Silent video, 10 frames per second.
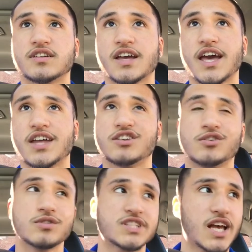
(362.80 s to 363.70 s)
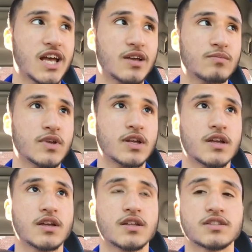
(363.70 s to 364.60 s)
had no time
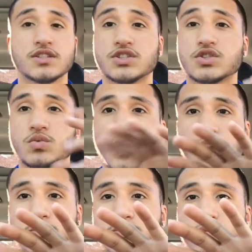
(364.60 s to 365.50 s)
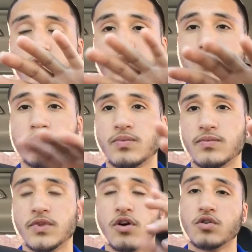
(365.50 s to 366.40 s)
to swap the
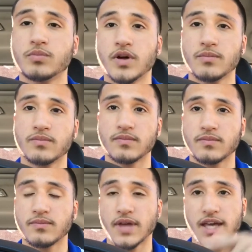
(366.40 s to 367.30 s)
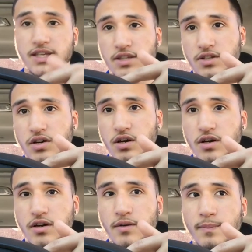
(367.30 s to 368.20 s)
old pump back in the
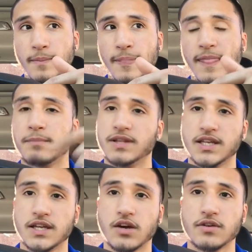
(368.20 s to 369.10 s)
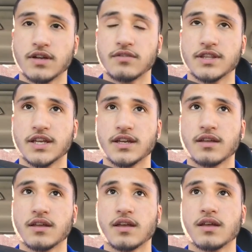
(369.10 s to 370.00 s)
car and bleed it out and everything
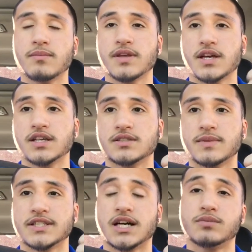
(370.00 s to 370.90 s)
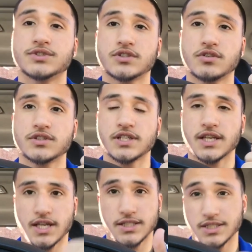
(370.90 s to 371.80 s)
because my job was closing
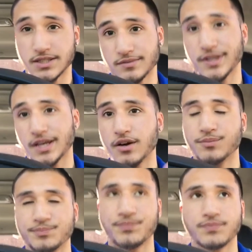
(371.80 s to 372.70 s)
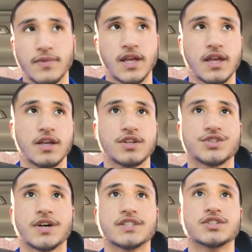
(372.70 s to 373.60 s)
and I had to get out.
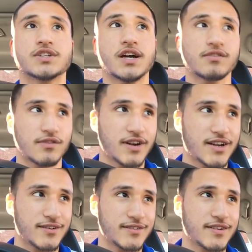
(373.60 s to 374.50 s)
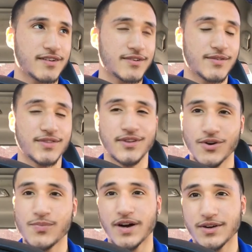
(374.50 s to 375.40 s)
So I had to drive around with
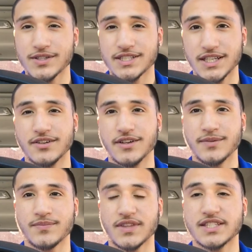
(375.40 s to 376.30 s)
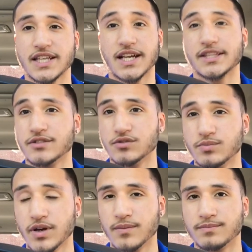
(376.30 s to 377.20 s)
no power steering until I got the new
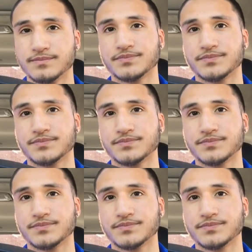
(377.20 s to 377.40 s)
pump.